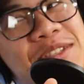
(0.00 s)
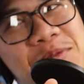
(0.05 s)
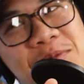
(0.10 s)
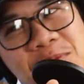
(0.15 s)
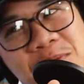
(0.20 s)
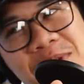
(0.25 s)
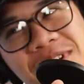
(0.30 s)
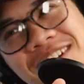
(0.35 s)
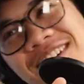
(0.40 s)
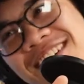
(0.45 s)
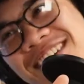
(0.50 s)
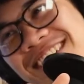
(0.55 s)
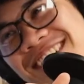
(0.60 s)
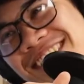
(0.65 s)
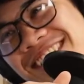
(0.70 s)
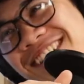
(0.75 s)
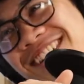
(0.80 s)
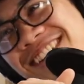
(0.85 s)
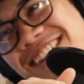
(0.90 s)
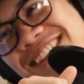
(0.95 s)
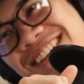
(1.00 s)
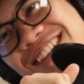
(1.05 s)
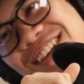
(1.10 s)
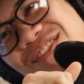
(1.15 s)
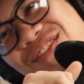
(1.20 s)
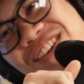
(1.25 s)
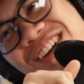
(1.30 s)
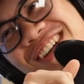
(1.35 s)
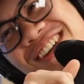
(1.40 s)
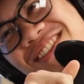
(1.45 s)
weird, dude. It's so
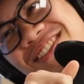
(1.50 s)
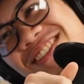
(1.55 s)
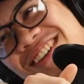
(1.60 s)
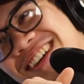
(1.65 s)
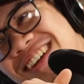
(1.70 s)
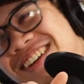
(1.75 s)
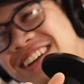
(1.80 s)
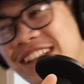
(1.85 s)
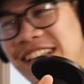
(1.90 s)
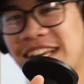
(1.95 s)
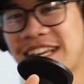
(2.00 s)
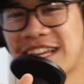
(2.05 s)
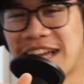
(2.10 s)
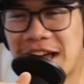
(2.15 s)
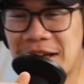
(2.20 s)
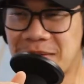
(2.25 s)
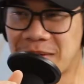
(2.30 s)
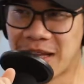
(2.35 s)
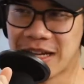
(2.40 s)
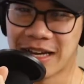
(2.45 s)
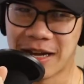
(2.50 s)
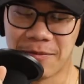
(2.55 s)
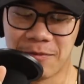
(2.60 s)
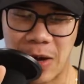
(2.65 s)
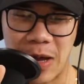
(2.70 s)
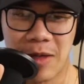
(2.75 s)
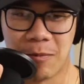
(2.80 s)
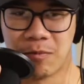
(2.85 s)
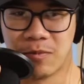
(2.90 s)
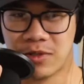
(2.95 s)
fucking weird. Like
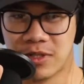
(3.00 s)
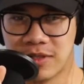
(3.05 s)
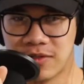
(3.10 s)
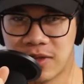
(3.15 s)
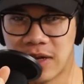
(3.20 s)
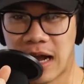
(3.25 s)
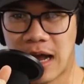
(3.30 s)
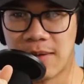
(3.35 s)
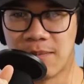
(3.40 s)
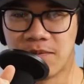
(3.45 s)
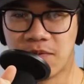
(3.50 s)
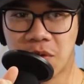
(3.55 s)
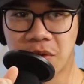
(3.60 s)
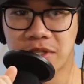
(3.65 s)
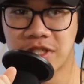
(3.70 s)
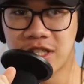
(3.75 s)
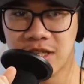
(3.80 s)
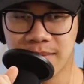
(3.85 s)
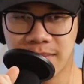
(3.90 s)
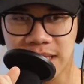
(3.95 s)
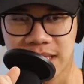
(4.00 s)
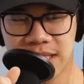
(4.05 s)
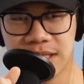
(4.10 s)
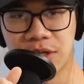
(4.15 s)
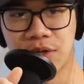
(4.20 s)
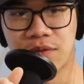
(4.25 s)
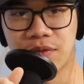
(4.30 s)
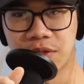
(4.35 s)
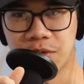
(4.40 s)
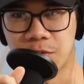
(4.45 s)
I'm forcing
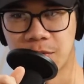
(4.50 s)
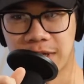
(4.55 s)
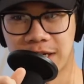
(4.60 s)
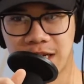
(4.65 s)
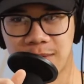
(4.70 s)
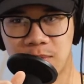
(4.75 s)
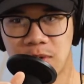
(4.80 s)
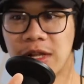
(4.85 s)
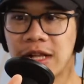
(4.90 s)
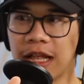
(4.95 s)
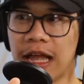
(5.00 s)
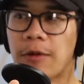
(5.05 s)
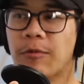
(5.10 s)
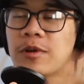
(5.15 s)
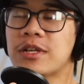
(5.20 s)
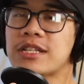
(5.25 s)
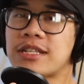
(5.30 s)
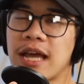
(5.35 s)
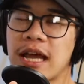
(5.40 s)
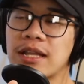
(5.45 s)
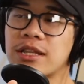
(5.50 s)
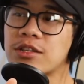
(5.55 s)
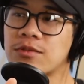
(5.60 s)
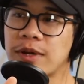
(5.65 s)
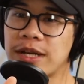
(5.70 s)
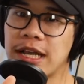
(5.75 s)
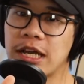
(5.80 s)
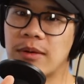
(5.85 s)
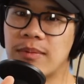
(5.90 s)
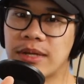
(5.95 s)
myself to wake up, and we just had this
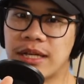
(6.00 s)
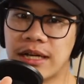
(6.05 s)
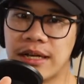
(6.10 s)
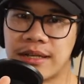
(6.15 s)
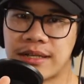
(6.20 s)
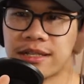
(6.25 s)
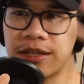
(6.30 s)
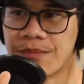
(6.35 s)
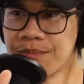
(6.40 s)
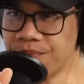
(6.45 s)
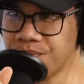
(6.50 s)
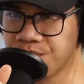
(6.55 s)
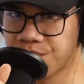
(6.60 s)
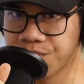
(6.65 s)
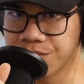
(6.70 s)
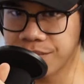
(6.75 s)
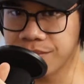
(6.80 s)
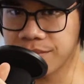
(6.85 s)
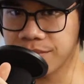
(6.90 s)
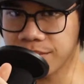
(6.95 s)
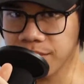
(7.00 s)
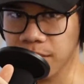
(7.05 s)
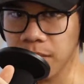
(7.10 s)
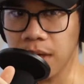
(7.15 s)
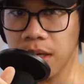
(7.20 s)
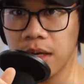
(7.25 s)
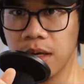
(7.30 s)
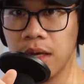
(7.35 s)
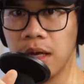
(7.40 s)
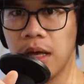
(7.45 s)
right now because
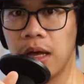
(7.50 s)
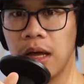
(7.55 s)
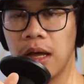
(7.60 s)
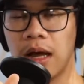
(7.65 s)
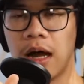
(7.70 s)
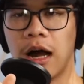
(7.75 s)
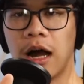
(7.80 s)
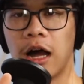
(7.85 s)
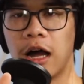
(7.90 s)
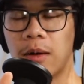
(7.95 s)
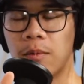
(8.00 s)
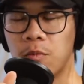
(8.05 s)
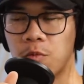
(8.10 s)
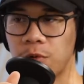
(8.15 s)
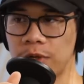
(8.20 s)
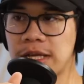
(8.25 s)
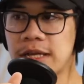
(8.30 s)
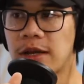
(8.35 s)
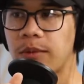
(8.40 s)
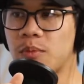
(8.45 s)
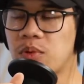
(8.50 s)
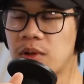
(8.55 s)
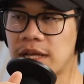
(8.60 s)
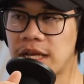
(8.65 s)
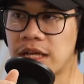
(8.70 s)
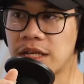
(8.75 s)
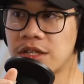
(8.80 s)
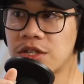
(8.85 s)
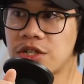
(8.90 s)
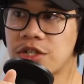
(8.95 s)
we had
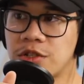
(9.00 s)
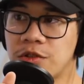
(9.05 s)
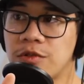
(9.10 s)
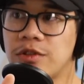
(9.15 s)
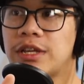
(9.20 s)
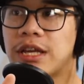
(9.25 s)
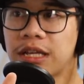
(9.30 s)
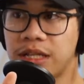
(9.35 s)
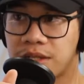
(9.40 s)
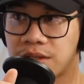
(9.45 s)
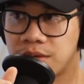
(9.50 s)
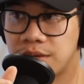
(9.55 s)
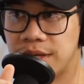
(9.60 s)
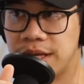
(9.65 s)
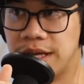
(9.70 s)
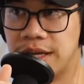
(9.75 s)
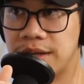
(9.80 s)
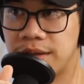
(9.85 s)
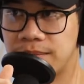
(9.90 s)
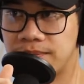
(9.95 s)
planned to shoot yesterday,